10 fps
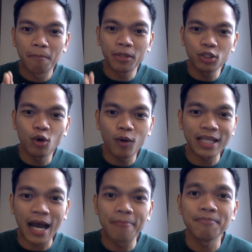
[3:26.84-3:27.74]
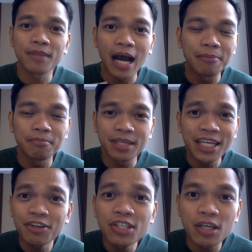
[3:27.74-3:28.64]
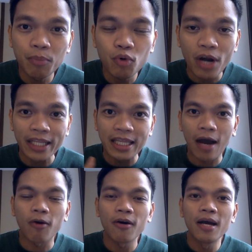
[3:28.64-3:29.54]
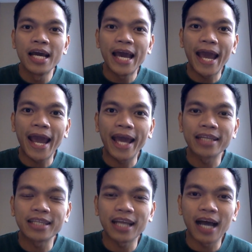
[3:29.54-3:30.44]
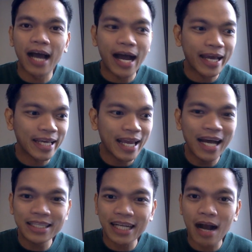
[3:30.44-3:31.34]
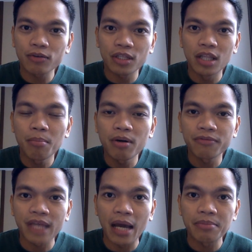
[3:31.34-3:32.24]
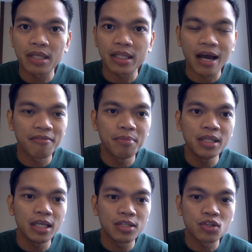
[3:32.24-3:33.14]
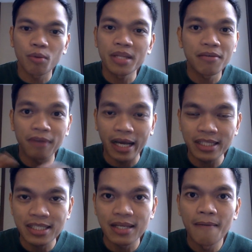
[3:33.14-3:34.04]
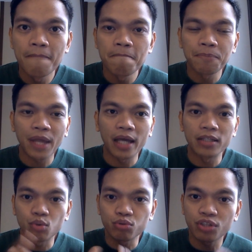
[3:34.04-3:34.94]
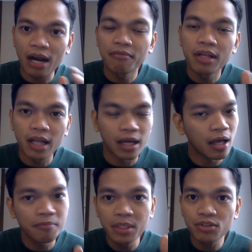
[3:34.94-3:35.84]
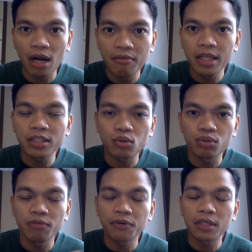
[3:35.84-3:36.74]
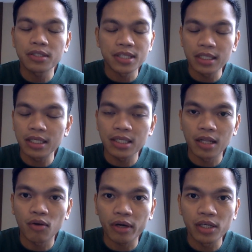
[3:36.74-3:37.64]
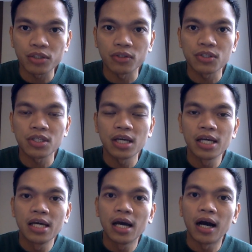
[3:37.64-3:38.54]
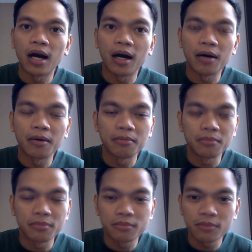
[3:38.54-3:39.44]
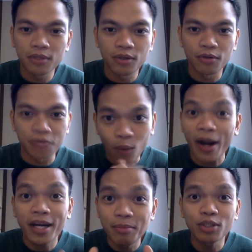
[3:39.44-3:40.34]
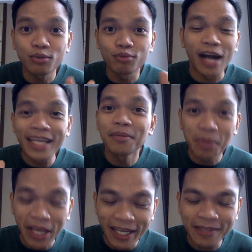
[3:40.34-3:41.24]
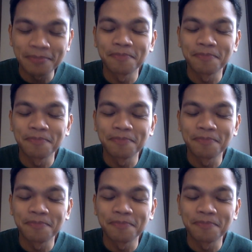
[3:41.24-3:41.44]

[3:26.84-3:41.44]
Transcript: But you know what? I'm here in Cebu right now, and I cannot count the number of times that I've been in so many flights, and to travel, and I've been traveling to different cities and locations, requiring me to ride a plane